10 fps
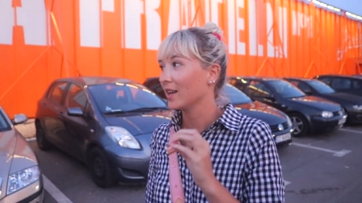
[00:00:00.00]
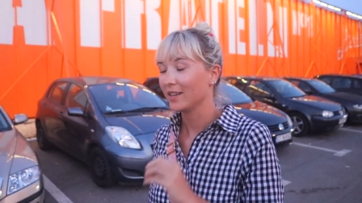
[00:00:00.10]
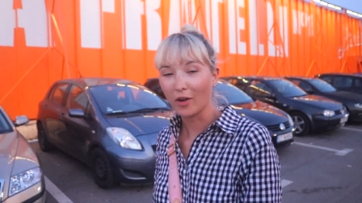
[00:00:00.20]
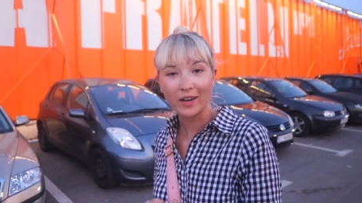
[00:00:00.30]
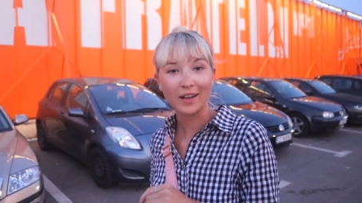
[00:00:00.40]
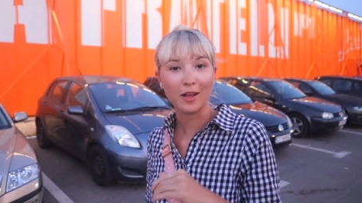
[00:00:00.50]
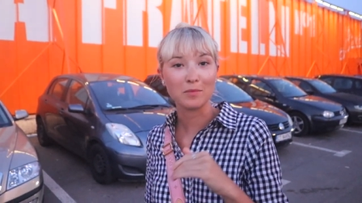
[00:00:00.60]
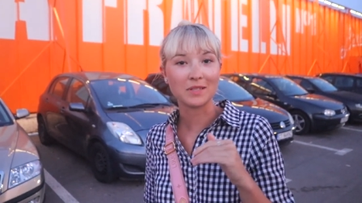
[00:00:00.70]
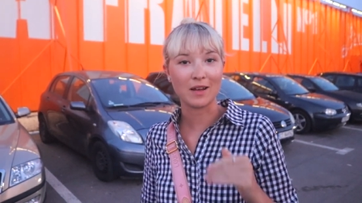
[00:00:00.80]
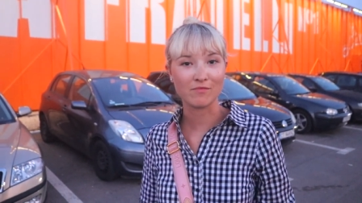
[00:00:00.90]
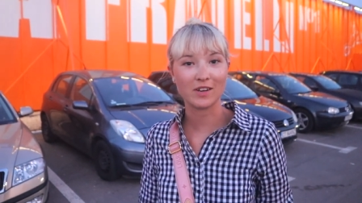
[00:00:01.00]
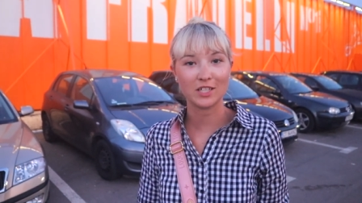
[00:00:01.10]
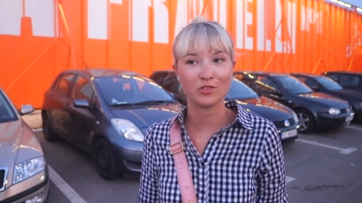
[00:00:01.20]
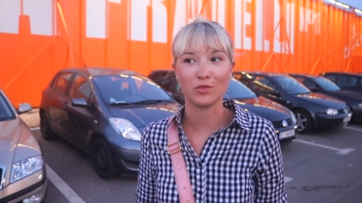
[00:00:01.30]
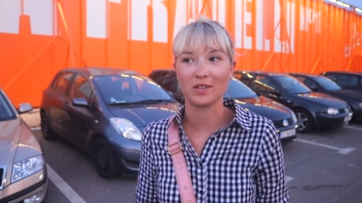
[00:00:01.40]
nightclubs and
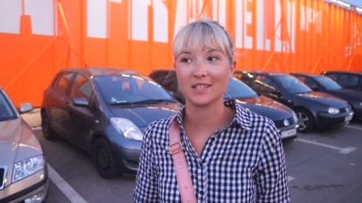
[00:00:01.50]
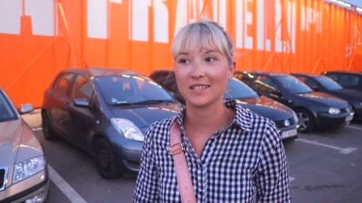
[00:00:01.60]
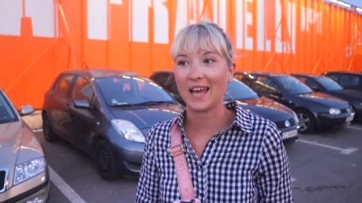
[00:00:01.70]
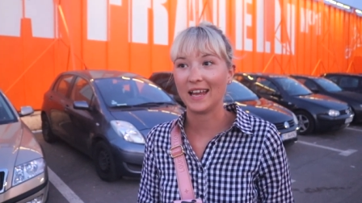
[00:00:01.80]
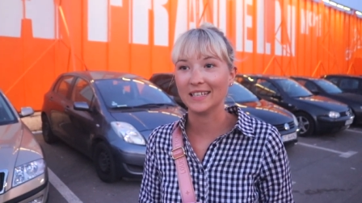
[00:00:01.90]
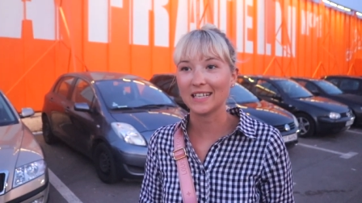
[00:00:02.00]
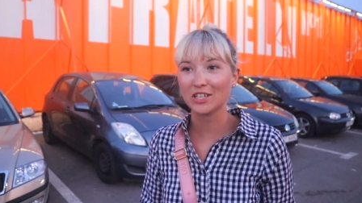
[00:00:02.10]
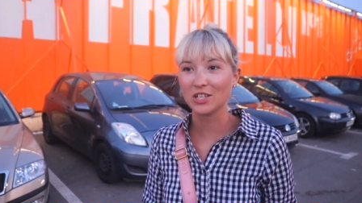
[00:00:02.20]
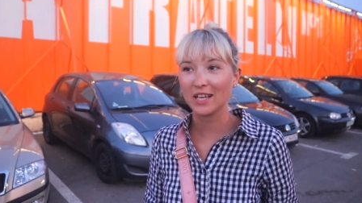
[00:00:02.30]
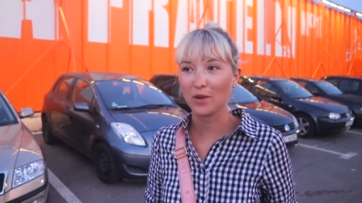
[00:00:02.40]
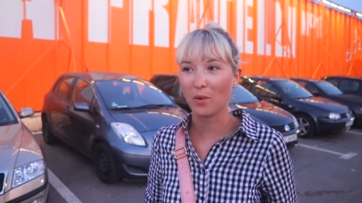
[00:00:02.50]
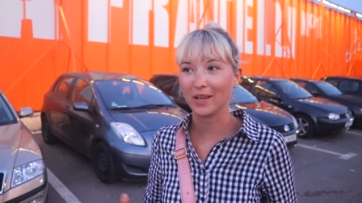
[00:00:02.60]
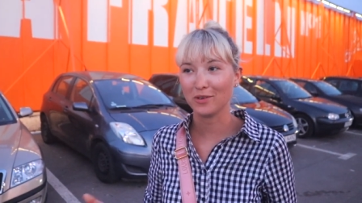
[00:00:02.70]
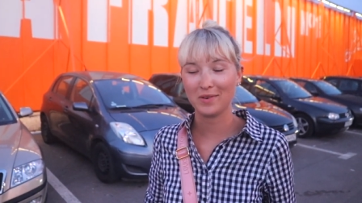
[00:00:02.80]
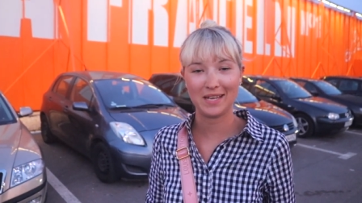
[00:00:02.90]
restaurants and it's actually quite
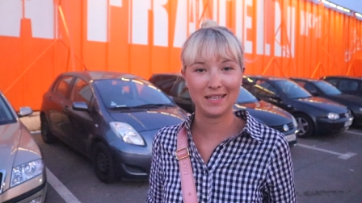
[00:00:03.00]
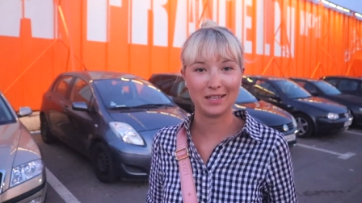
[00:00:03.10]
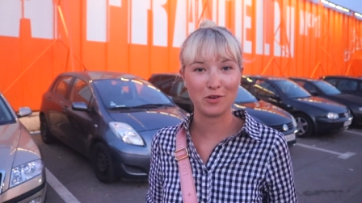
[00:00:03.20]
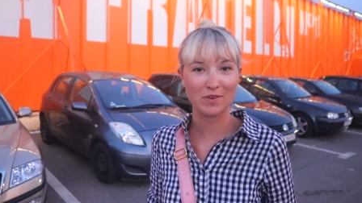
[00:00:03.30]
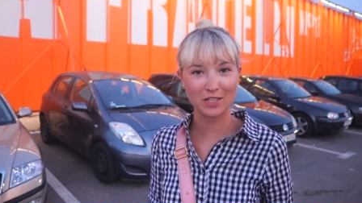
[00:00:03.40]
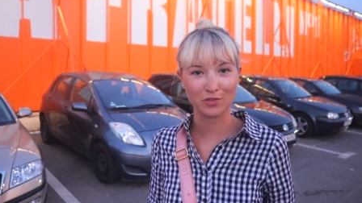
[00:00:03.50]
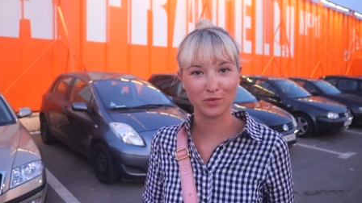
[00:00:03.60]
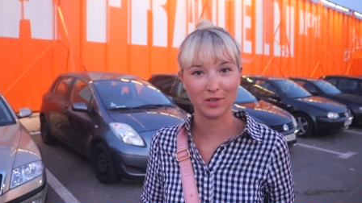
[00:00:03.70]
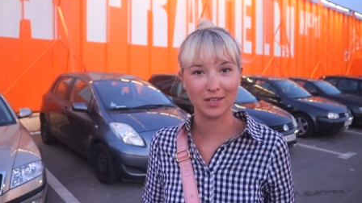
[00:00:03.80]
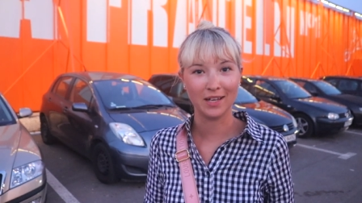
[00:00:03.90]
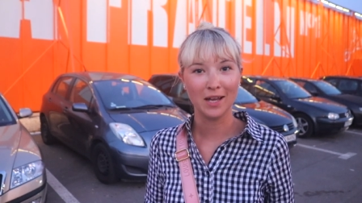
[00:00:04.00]
unique that a restaurant